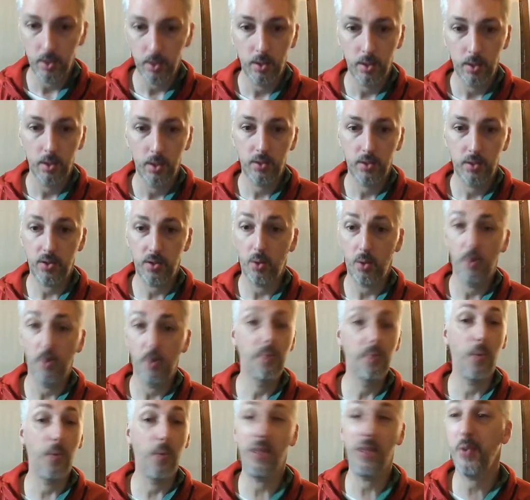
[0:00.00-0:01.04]
So
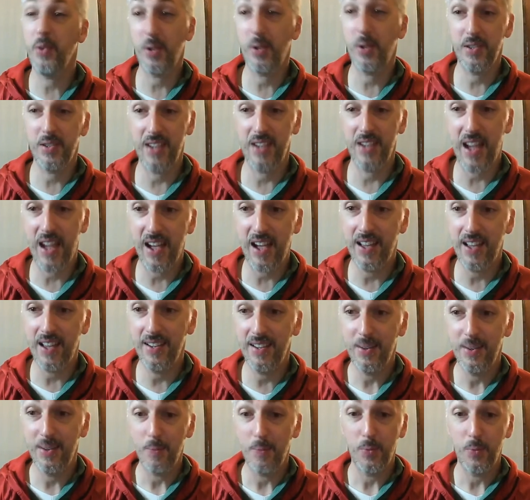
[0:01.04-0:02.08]
whether or not
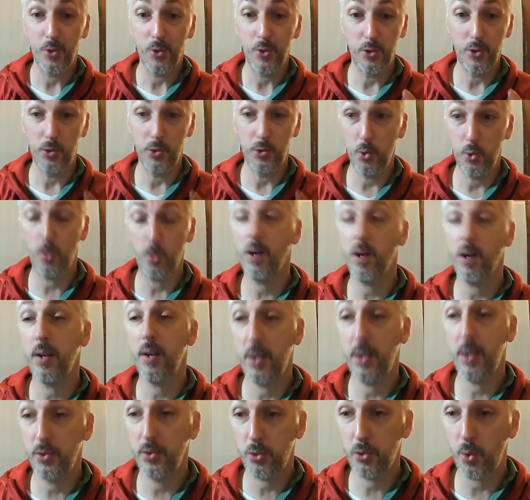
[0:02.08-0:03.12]
you are
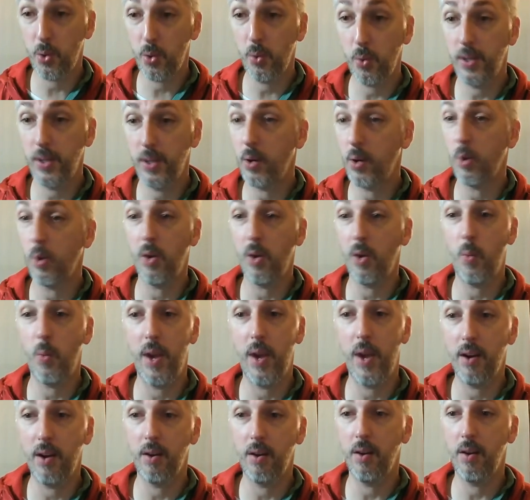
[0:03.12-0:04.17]
controlling or
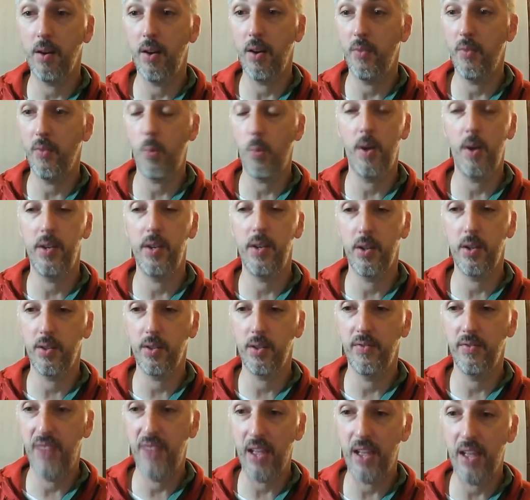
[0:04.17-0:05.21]
aware of what your
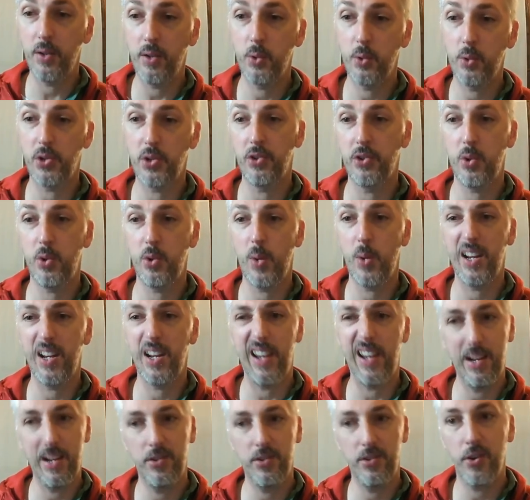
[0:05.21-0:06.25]
values are doing
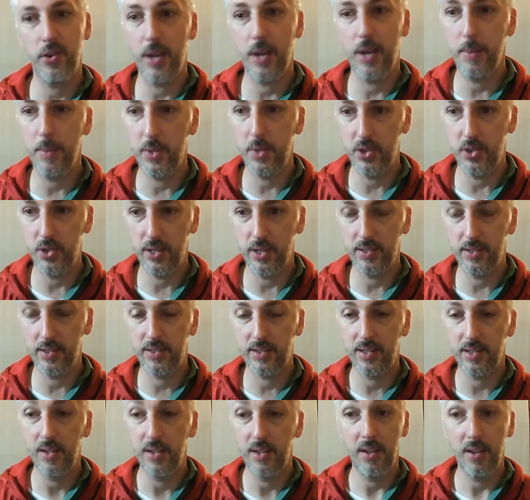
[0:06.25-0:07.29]
in your images,
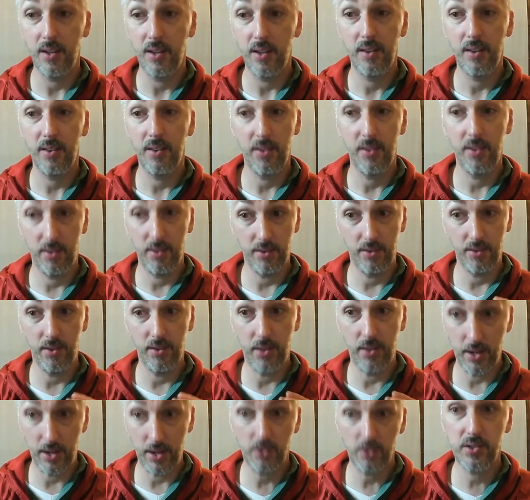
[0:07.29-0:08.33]

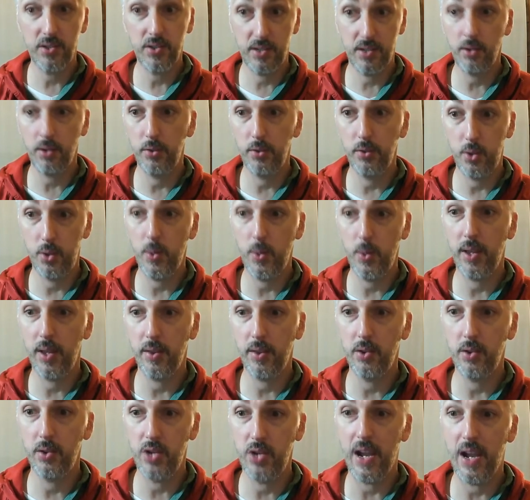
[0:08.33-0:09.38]
they're still doing their
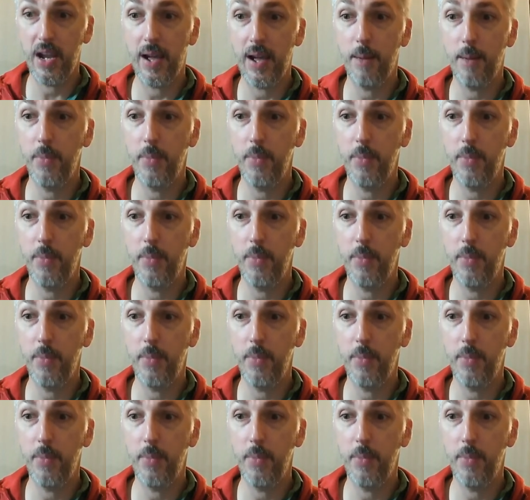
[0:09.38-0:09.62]
job.